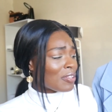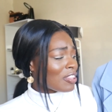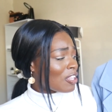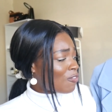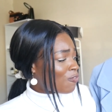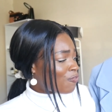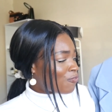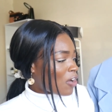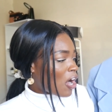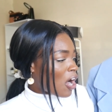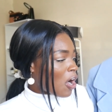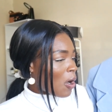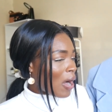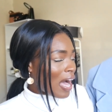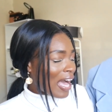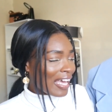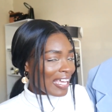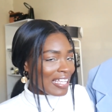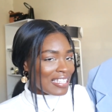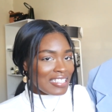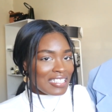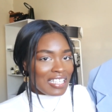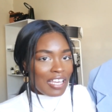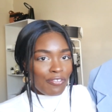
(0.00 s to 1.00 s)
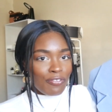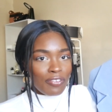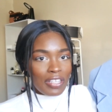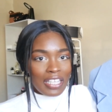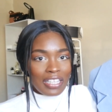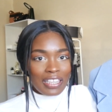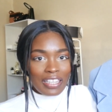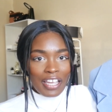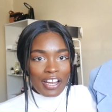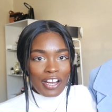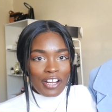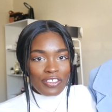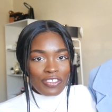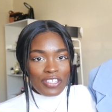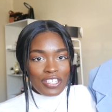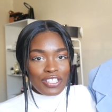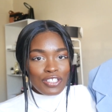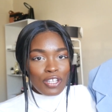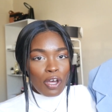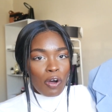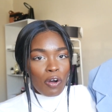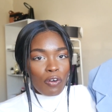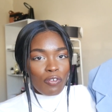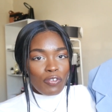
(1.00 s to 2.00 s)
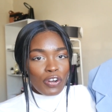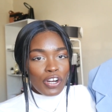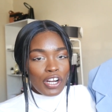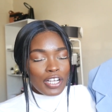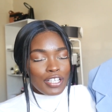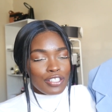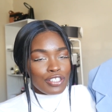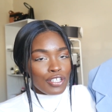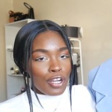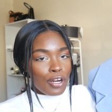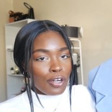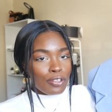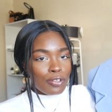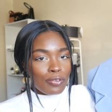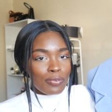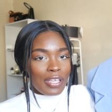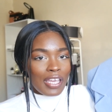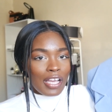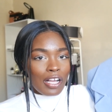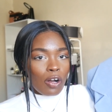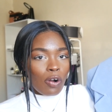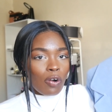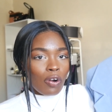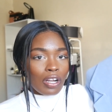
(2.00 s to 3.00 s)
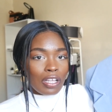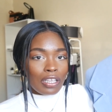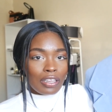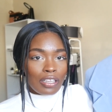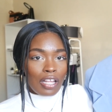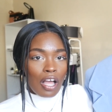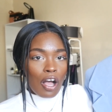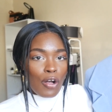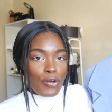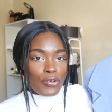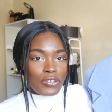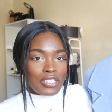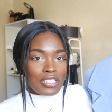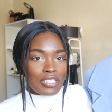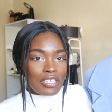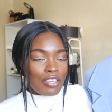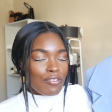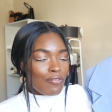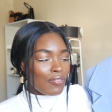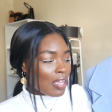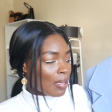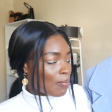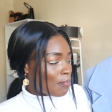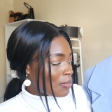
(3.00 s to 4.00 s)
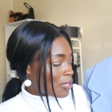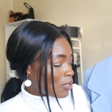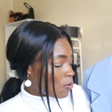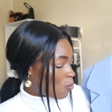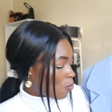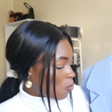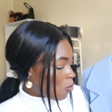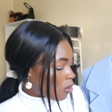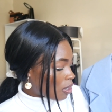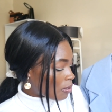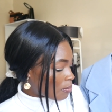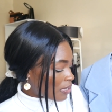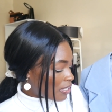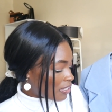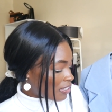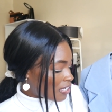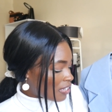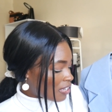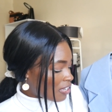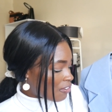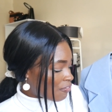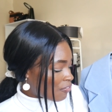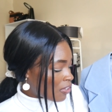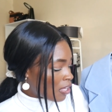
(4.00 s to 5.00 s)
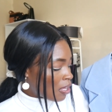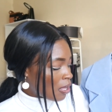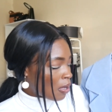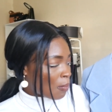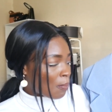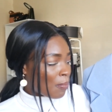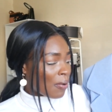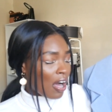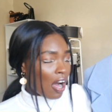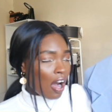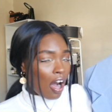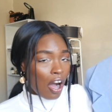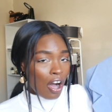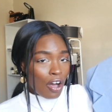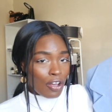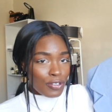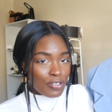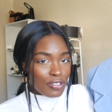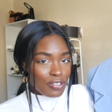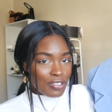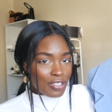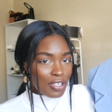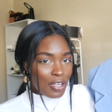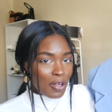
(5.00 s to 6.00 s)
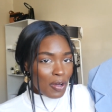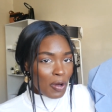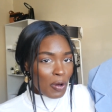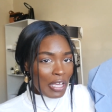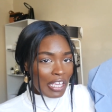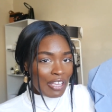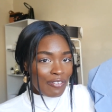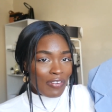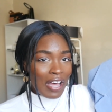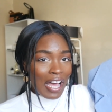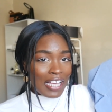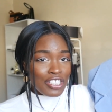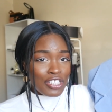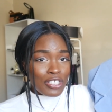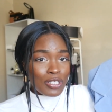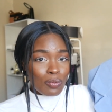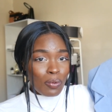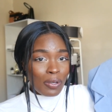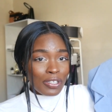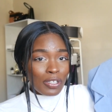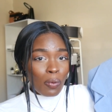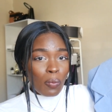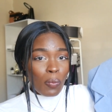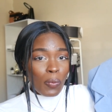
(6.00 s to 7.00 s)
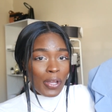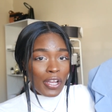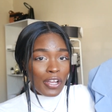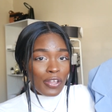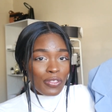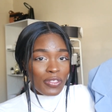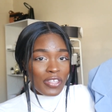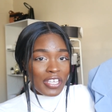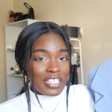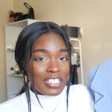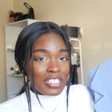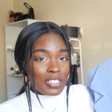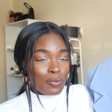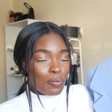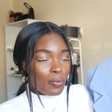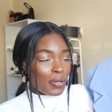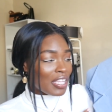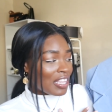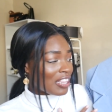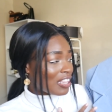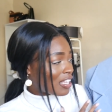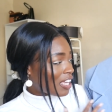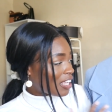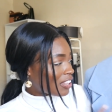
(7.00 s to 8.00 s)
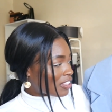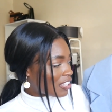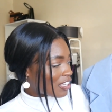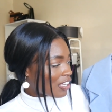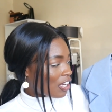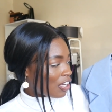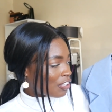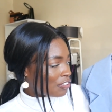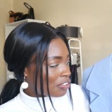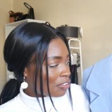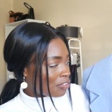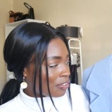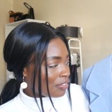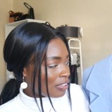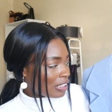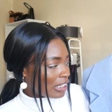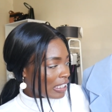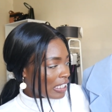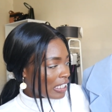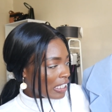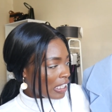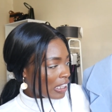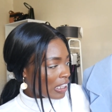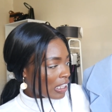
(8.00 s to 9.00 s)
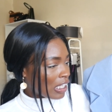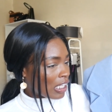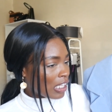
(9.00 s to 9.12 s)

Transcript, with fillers: in the fall, I can definitely layer this over a turtleneck or a long sleeve and be warm enough. But also if I just wanna wear this with nothing underneath,